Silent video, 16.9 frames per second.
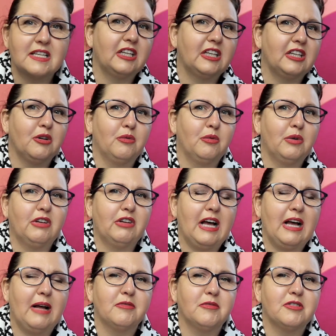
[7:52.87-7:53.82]
and you will
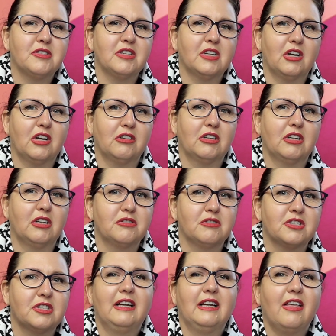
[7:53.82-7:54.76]
come to the
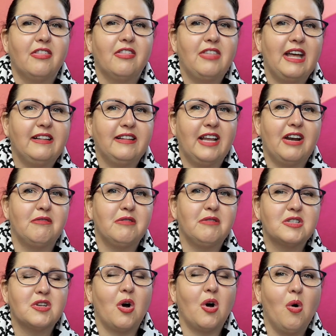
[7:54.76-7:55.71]
conclusion that there
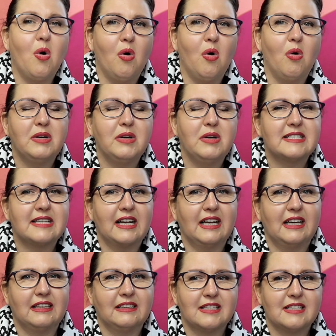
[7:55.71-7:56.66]
is always
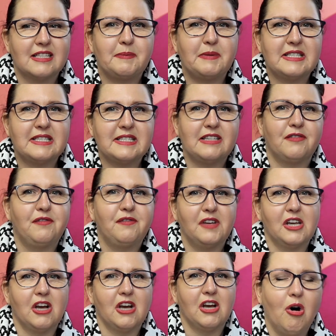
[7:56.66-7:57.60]
a
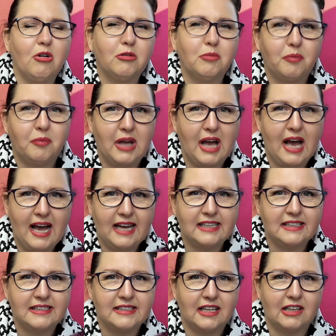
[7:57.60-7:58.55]
specific code
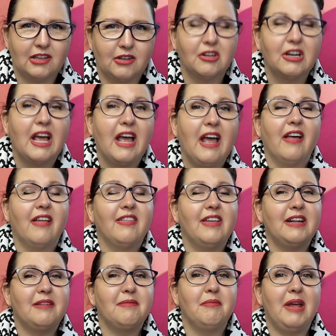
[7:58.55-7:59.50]
behind their look
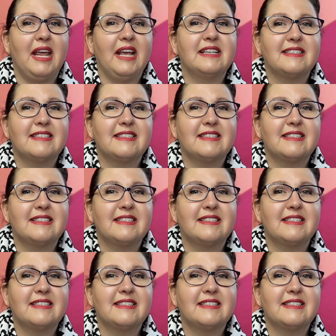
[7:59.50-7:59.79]
that makes